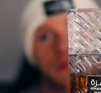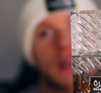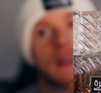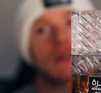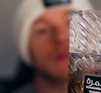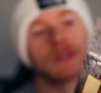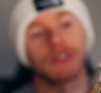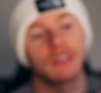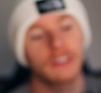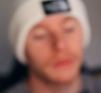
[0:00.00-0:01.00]
flanker
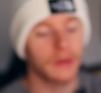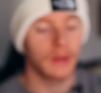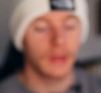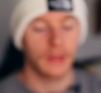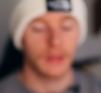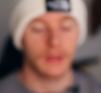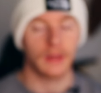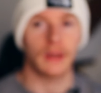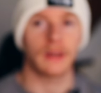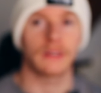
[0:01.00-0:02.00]
version. This one
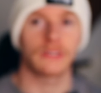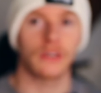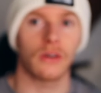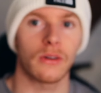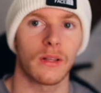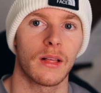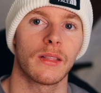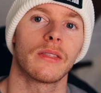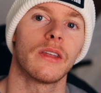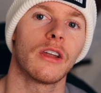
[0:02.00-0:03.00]
uh, has got
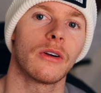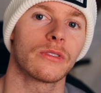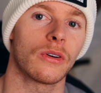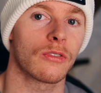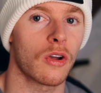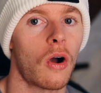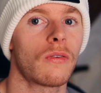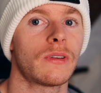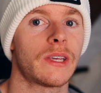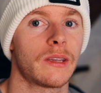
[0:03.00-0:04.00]
the note of
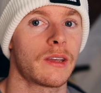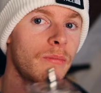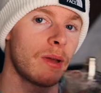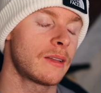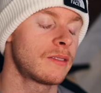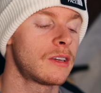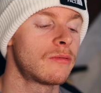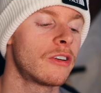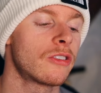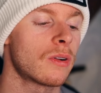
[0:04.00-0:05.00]
coffee compared to the
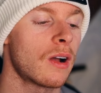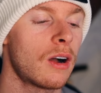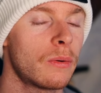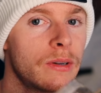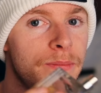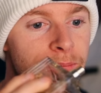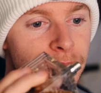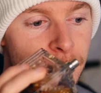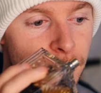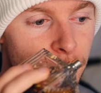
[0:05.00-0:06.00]
original Kawa.
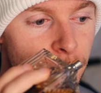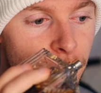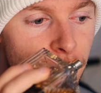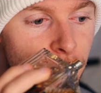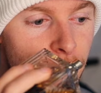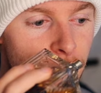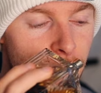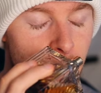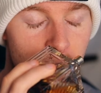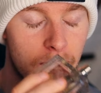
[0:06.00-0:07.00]

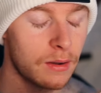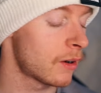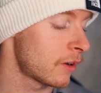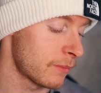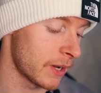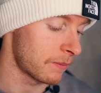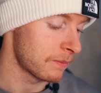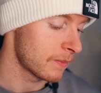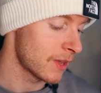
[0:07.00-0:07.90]
And oh man,